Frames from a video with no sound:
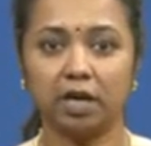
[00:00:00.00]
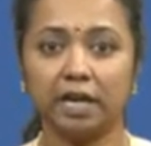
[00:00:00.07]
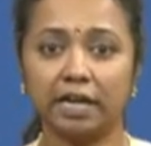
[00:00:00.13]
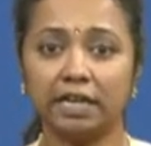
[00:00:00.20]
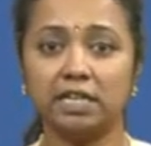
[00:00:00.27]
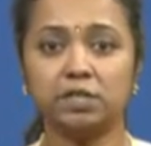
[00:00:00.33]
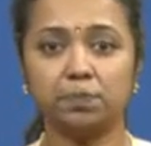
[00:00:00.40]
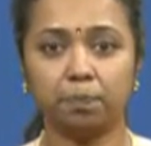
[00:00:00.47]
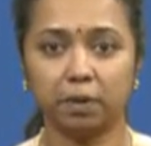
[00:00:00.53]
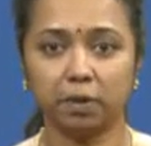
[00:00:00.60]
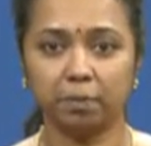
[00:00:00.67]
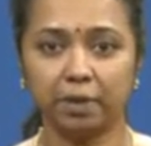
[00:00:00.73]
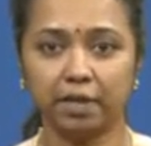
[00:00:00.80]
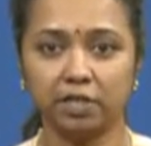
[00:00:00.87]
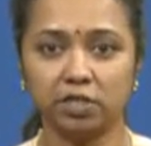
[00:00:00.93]
It is
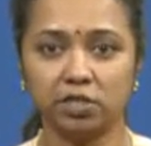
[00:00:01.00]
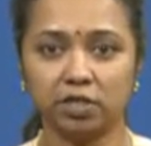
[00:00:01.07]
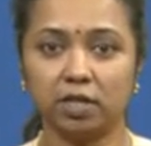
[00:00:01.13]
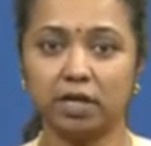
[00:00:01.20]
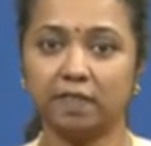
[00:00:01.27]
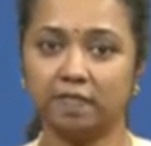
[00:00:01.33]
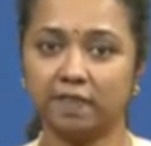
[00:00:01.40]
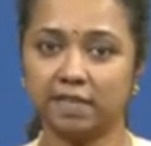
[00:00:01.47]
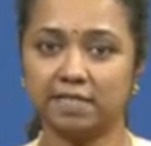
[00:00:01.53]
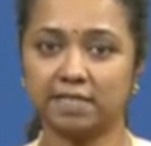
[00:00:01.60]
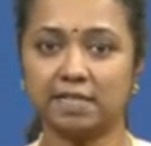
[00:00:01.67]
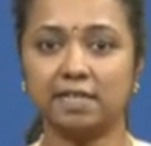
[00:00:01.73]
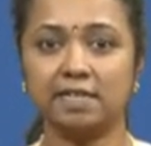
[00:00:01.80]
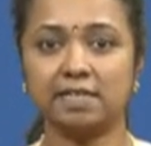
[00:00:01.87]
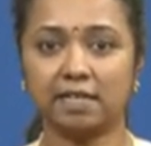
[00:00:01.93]
permanent, they
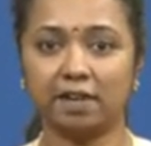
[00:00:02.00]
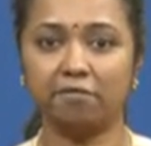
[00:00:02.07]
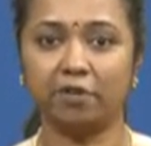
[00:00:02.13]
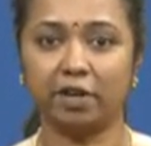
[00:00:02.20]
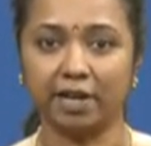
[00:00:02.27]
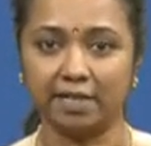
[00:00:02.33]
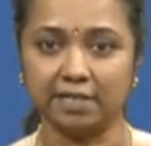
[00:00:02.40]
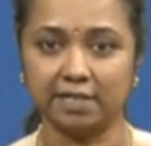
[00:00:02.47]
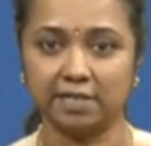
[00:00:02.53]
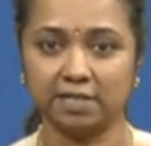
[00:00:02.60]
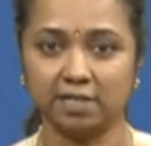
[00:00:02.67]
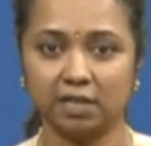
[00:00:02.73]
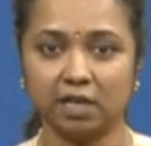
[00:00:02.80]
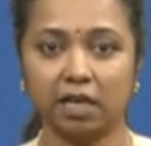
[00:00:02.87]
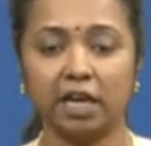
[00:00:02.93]
settle somewhere else.